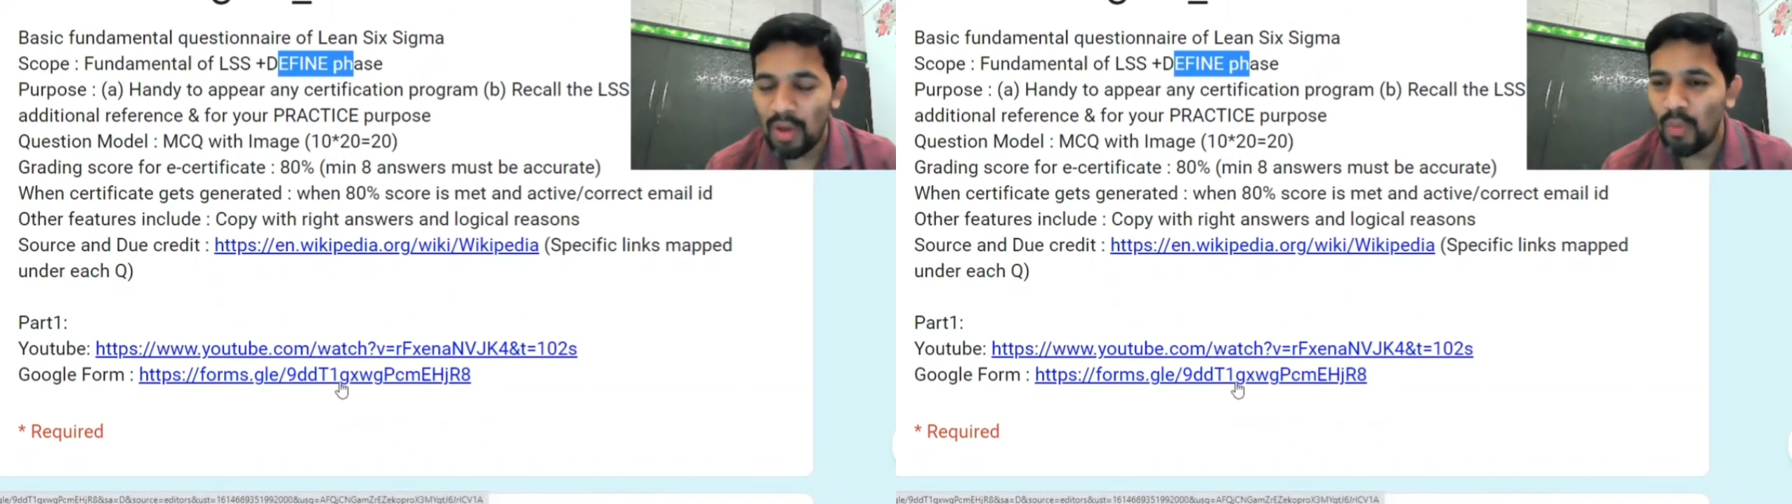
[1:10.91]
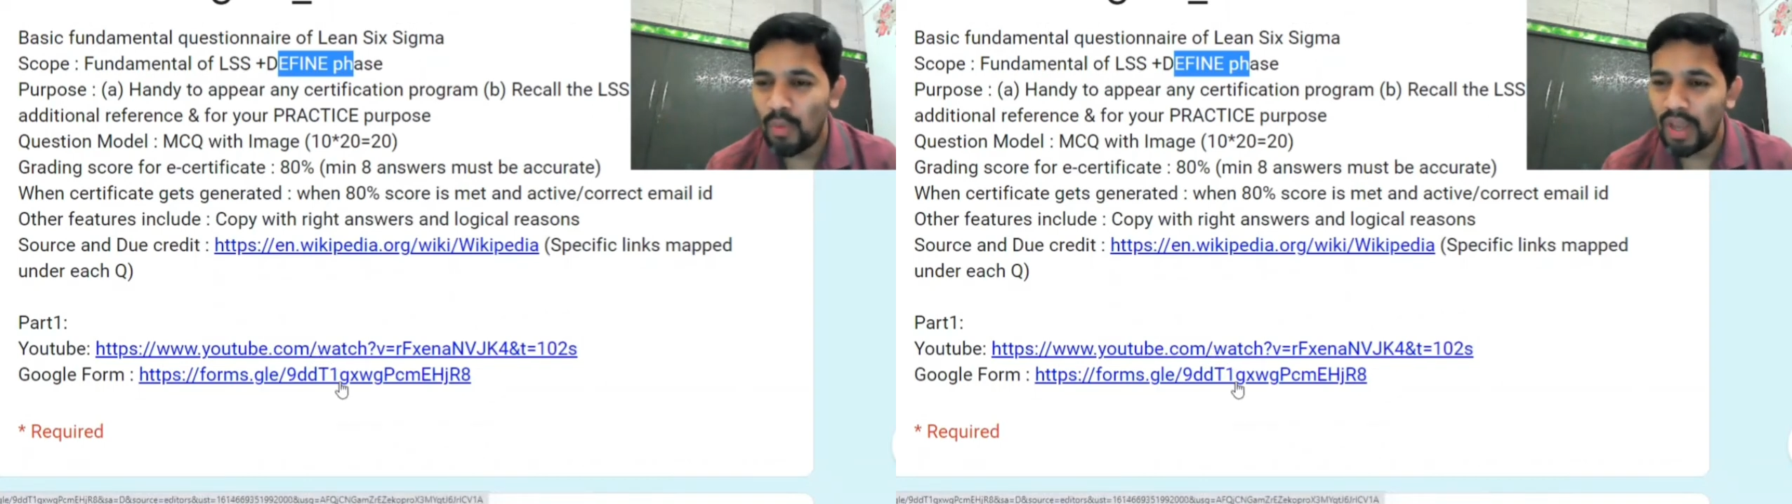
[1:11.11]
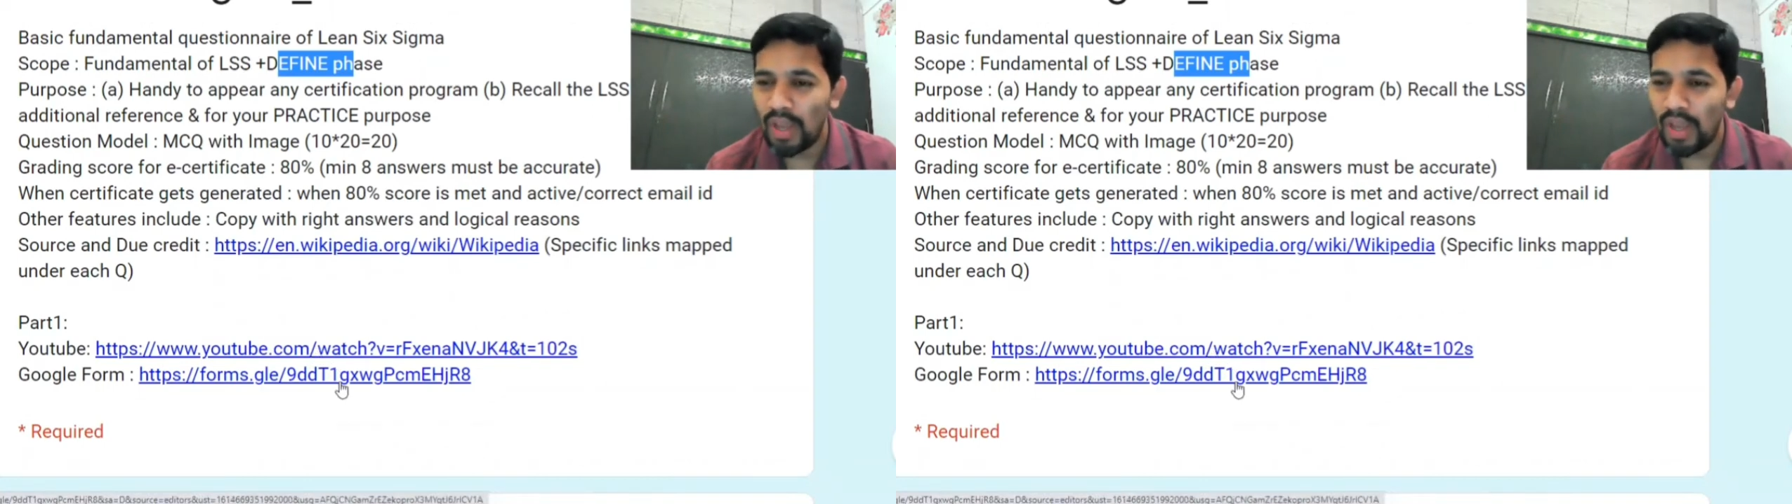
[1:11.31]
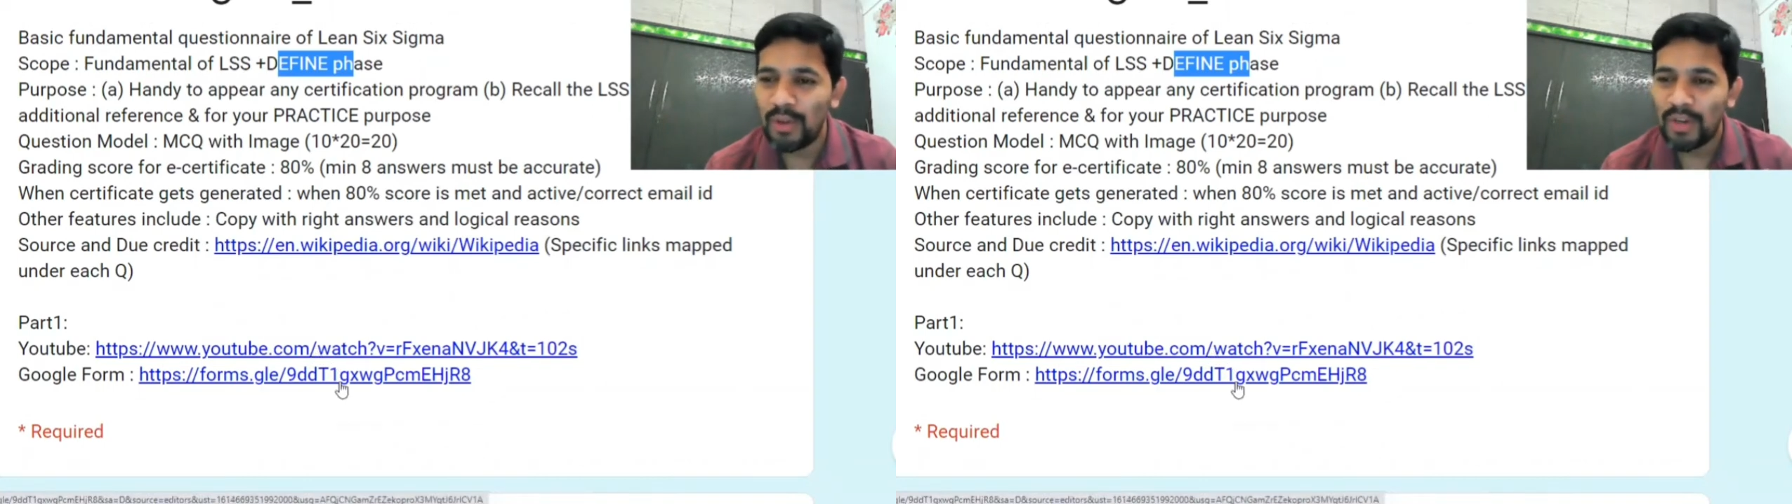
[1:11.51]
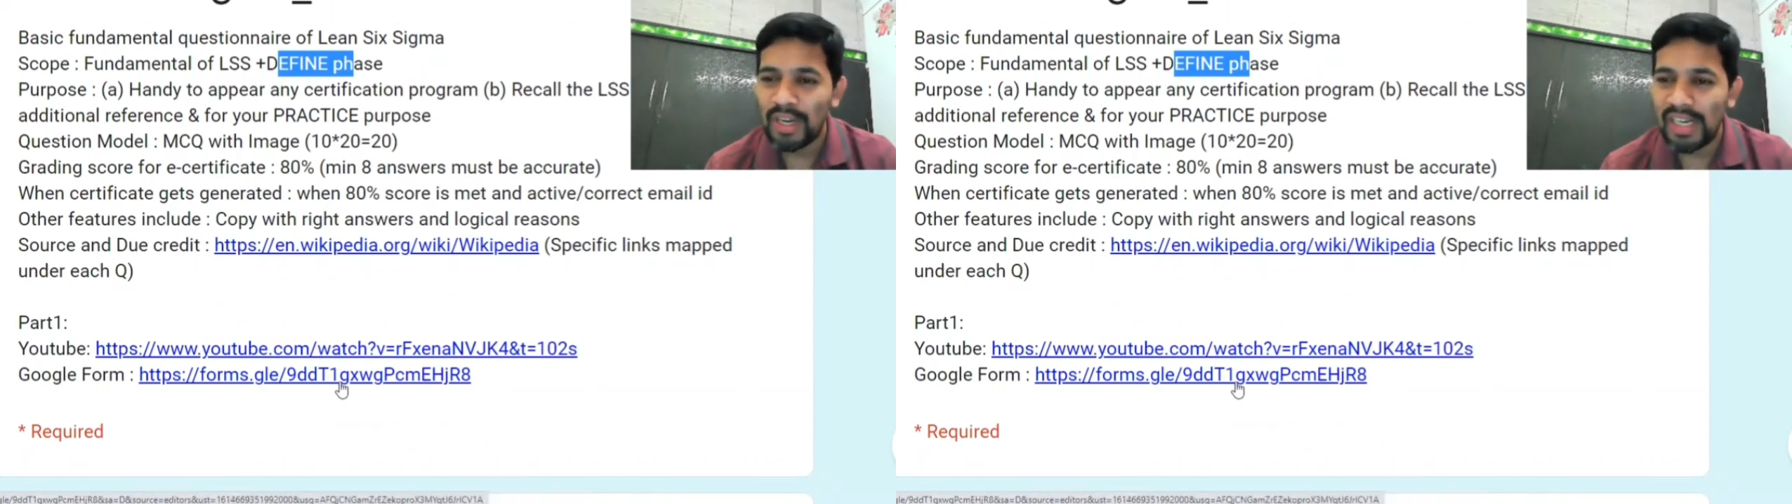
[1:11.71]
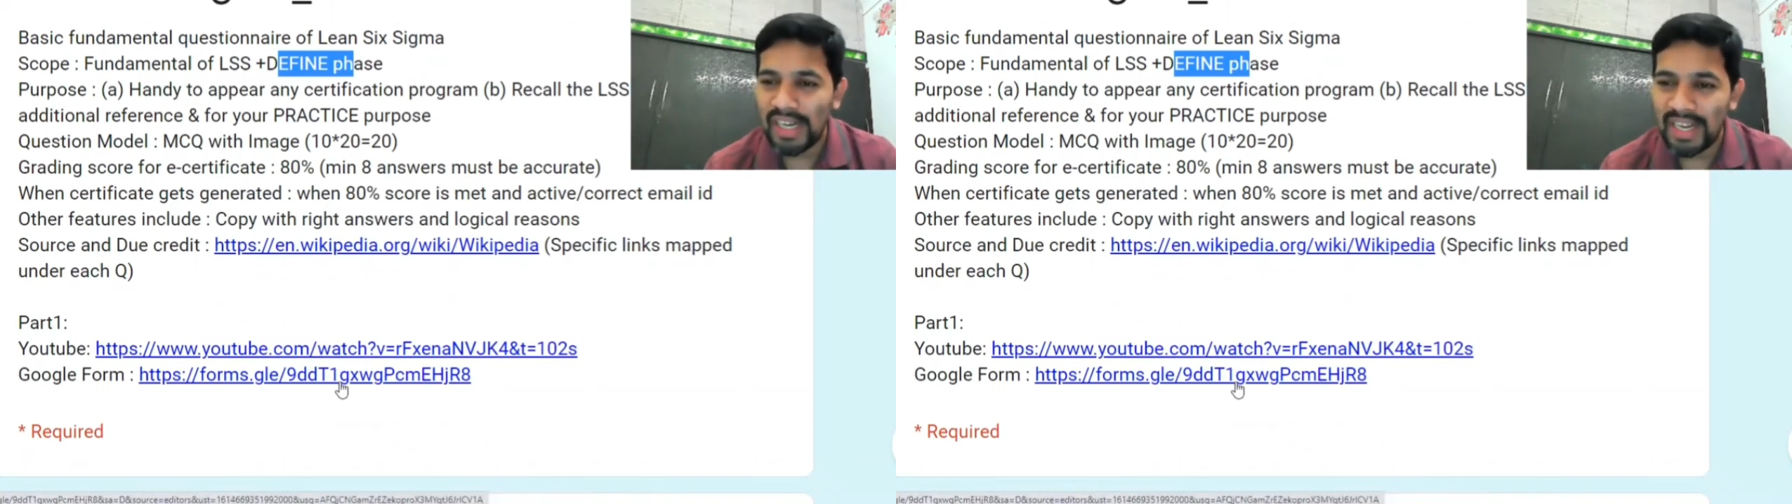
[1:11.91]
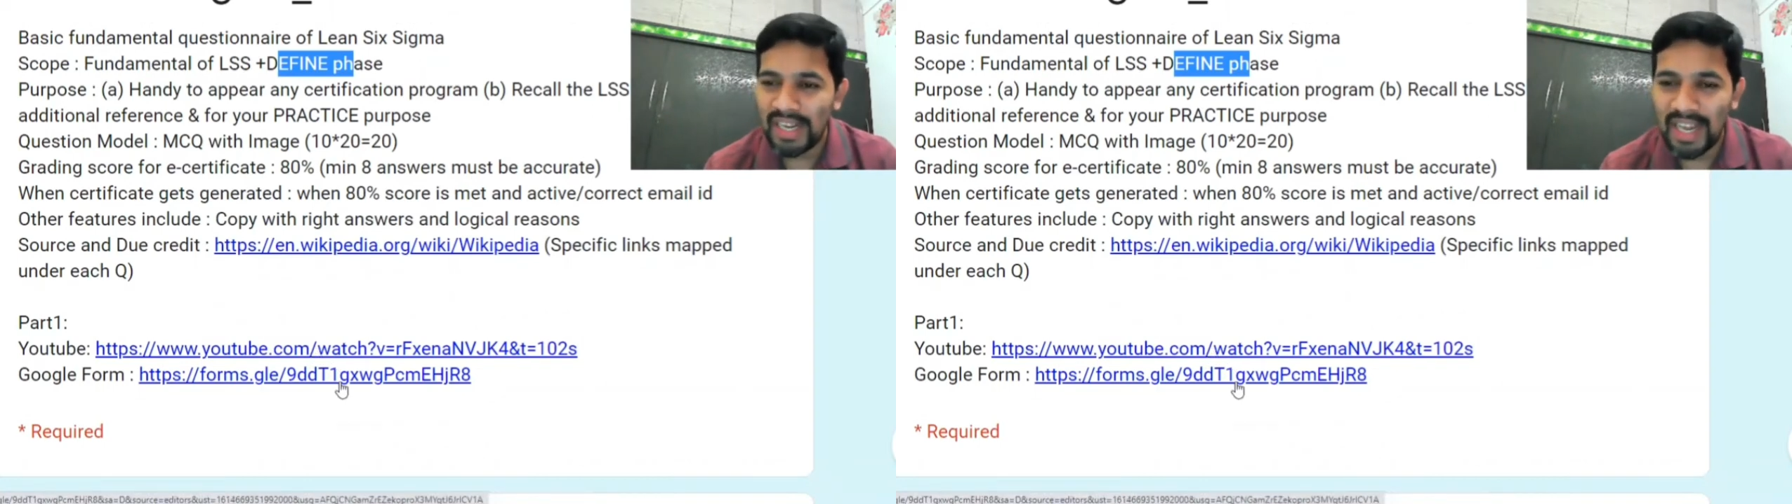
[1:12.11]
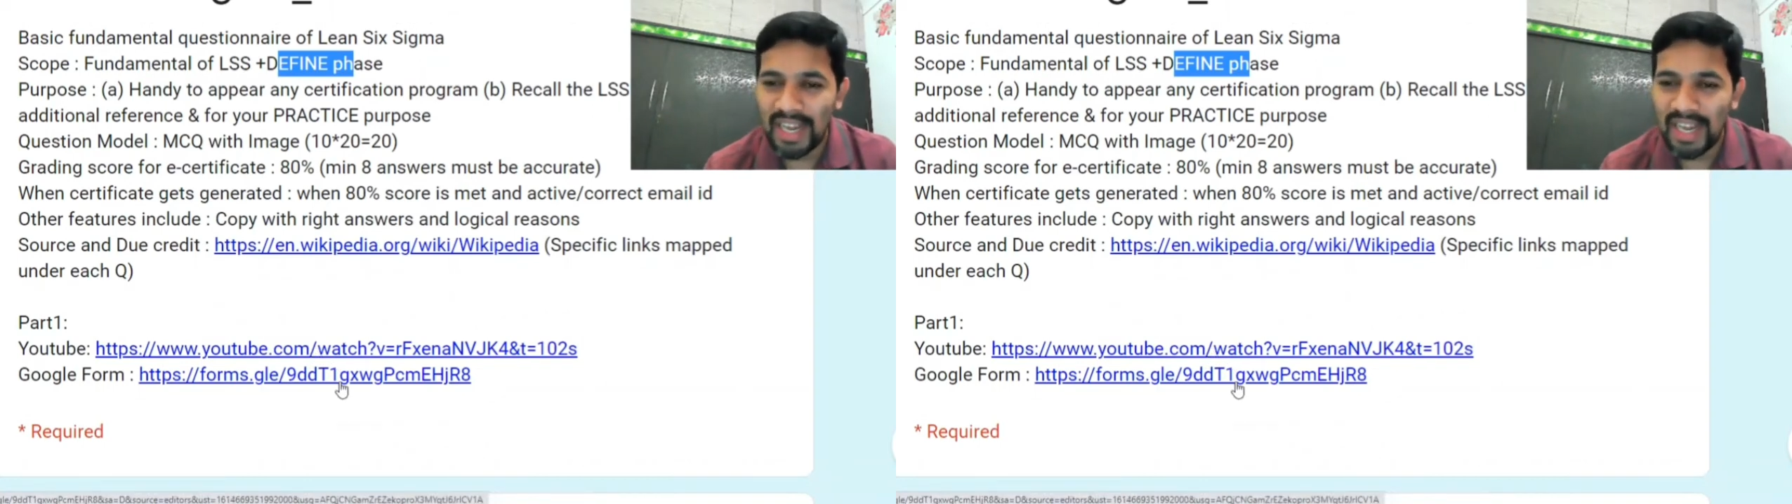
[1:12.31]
where you can take